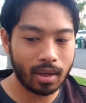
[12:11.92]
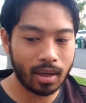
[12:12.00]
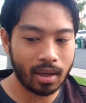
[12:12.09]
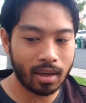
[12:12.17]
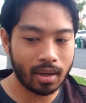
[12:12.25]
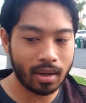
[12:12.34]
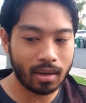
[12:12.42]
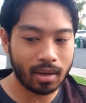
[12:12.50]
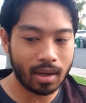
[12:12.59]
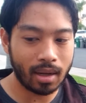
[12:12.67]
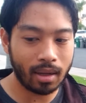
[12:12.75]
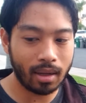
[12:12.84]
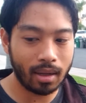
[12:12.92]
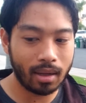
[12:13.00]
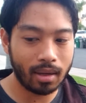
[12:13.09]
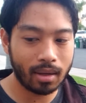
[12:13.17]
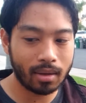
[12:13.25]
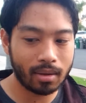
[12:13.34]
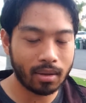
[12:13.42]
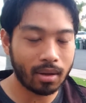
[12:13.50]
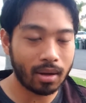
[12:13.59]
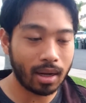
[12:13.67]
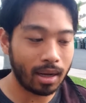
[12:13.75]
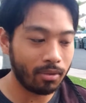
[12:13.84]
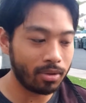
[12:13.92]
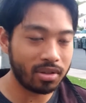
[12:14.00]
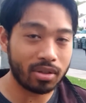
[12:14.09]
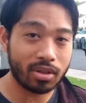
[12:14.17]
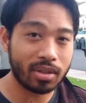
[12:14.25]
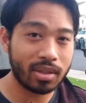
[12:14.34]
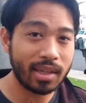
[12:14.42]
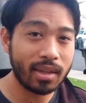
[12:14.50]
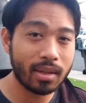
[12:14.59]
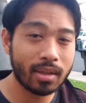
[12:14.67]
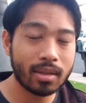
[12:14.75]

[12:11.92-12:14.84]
and I thought I was just sick.